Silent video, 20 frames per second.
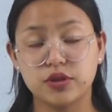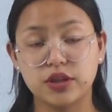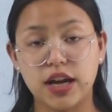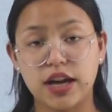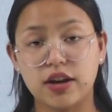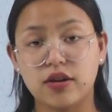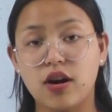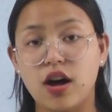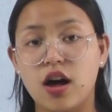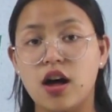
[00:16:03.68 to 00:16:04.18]
point
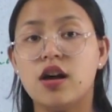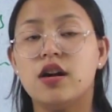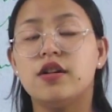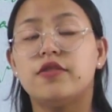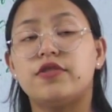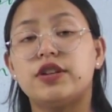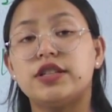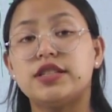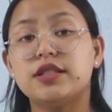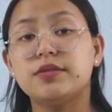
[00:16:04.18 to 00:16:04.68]
hai ko
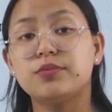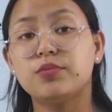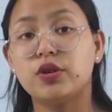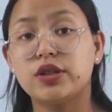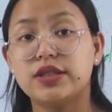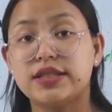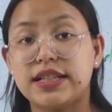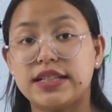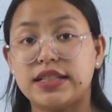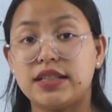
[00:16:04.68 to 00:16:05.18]
freezing
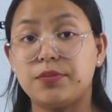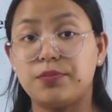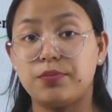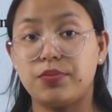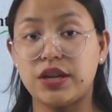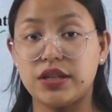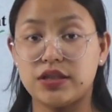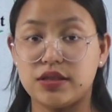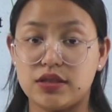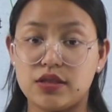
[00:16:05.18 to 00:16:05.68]
point se
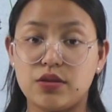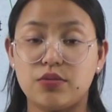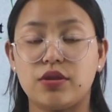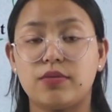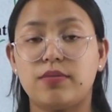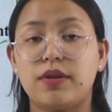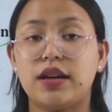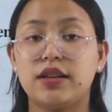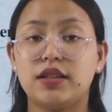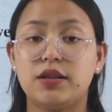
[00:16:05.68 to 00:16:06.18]
depressed to
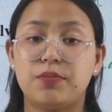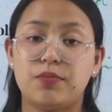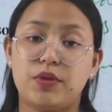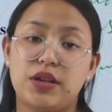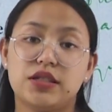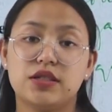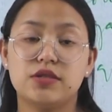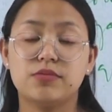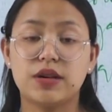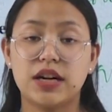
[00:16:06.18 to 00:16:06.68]
giba
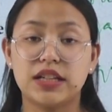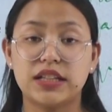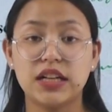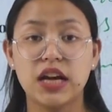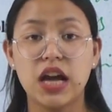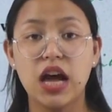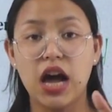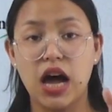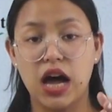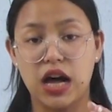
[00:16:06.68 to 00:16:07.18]
depressed to
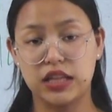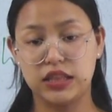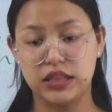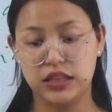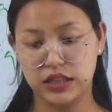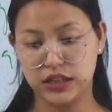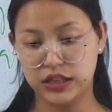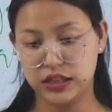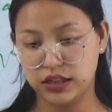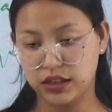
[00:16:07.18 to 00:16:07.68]
body
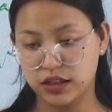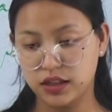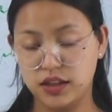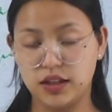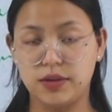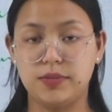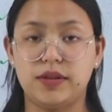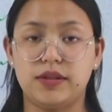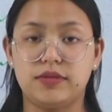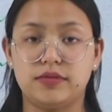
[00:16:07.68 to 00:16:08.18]
hantaraga
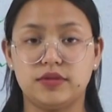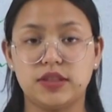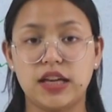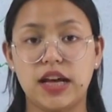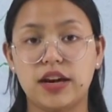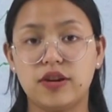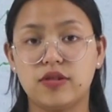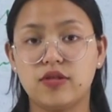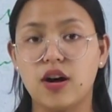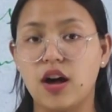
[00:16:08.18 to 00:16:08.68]
leba
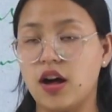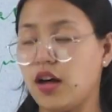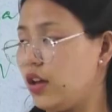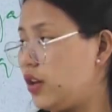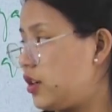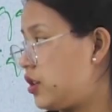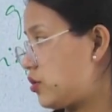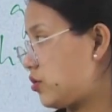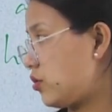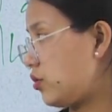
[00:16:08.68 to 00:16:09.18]
yare ko.
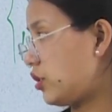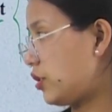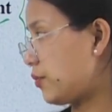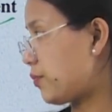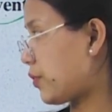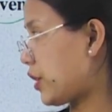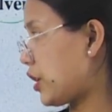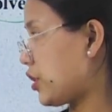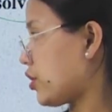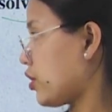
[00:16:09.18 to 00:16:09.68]
So
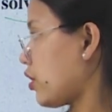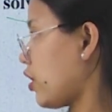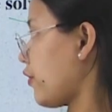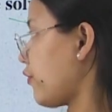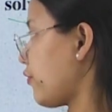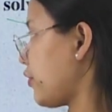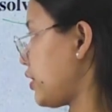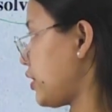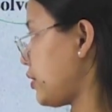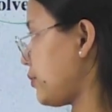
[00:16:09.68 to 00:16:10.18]
depression
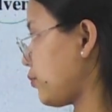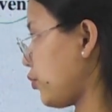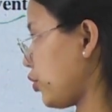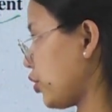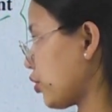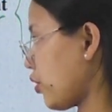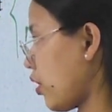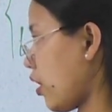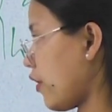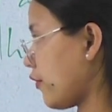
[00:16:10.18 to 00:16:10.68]
of freezing
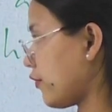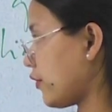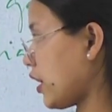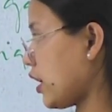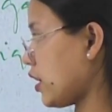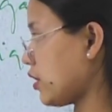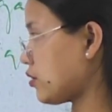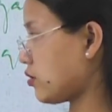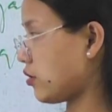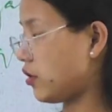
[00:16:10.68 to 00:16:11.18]
point of
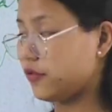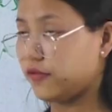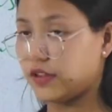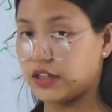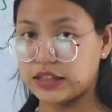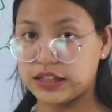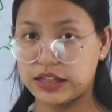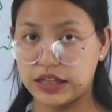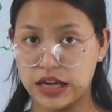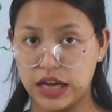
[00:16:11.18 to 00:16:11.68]
the
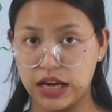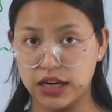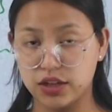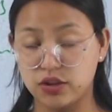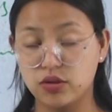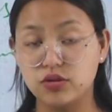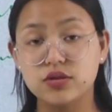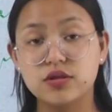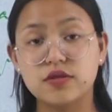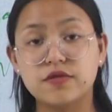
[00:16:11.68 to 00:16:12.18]
solvent
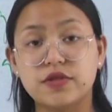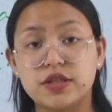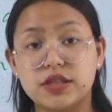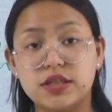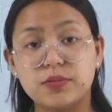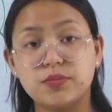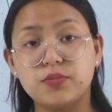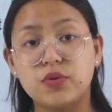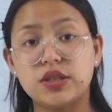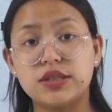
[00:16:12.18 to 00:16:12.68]
kanagi no
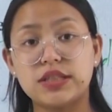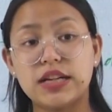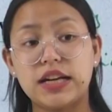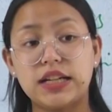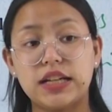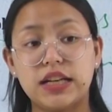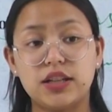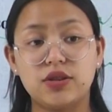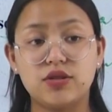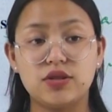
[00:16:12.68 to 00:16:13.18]
freezing point
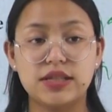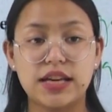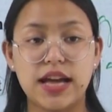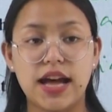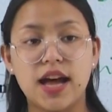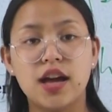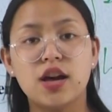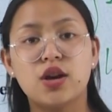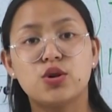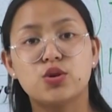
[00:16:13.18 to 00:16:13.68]
ha dan
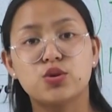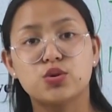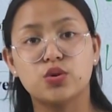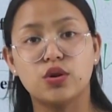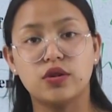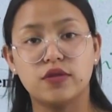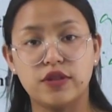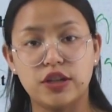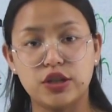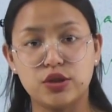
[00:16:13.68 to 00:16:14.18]
se
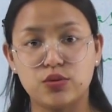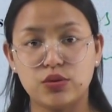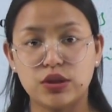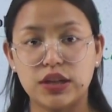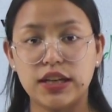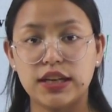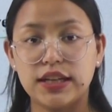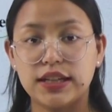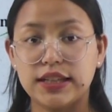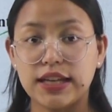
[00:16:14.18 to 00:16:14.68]
solvent to
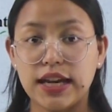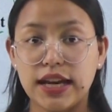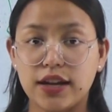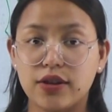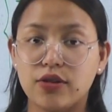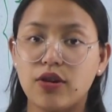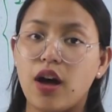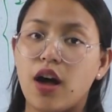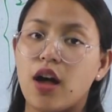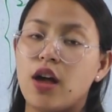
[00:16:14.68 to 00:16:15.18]
gi
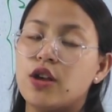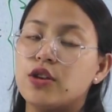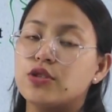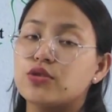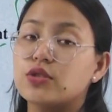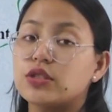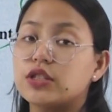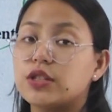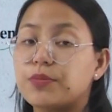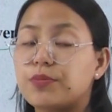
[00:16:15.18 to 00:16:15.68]
yare ko.
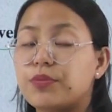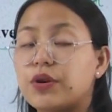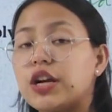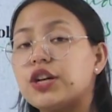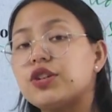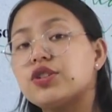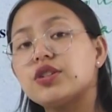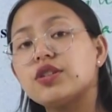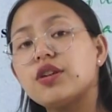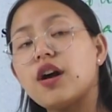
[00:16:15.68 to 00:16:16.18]
So
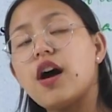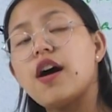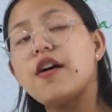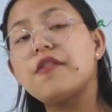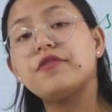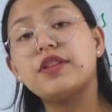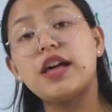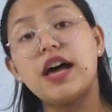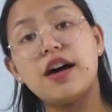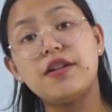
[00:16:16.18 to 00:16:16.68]
depression
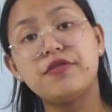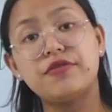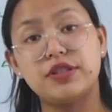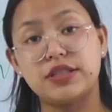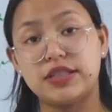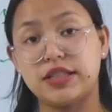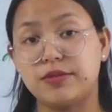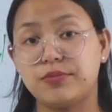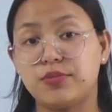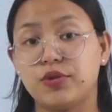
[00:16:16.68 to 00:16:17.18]
of the
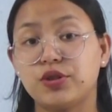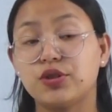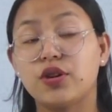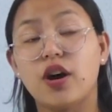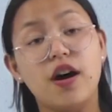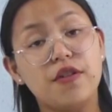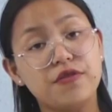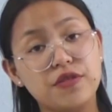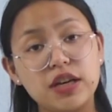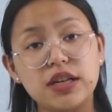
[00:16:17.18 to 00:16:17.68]
freezing point
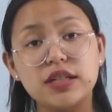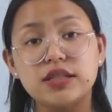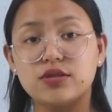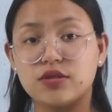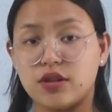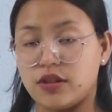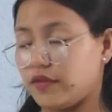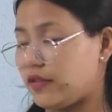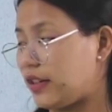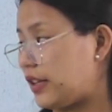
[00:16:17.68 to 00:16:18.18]
of the
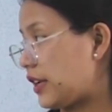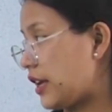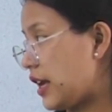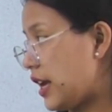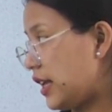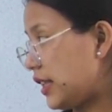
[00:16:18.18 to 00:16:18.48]
solvent.